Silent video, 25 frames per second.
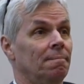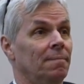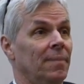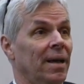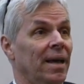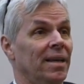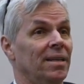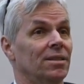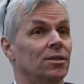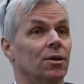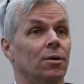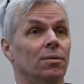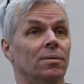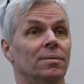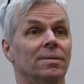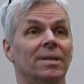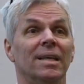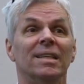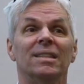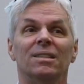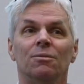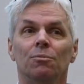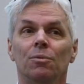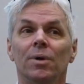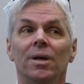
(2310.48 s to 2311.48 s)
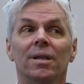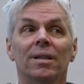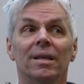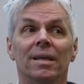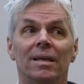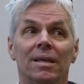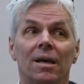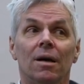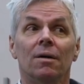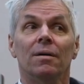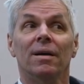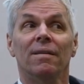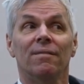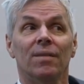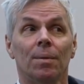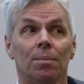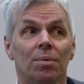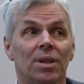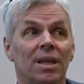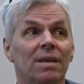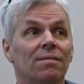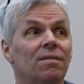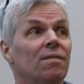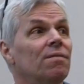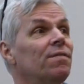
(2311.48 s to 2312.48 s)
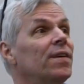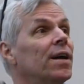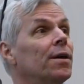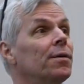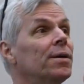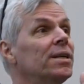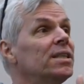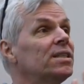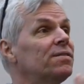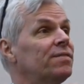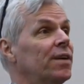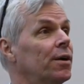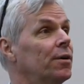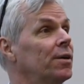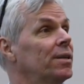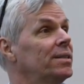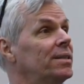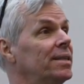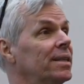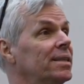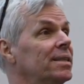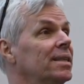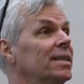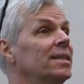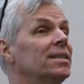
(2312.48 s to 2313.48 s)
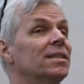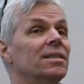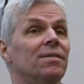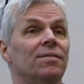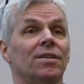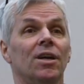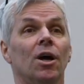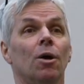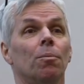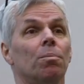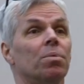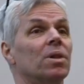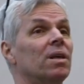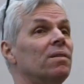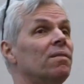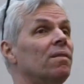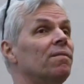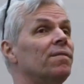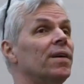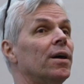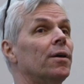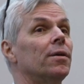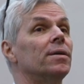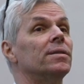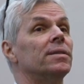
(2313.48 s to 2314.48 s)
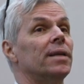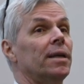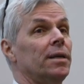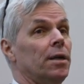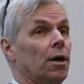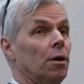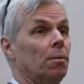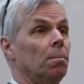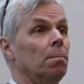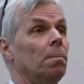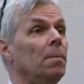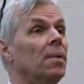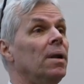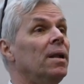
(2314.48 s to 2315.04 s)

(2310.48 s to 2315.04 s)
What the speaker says: Okay? So it's really, you know, if you believe in fairies, fairies exist. If you don't believe in fairies, they don't.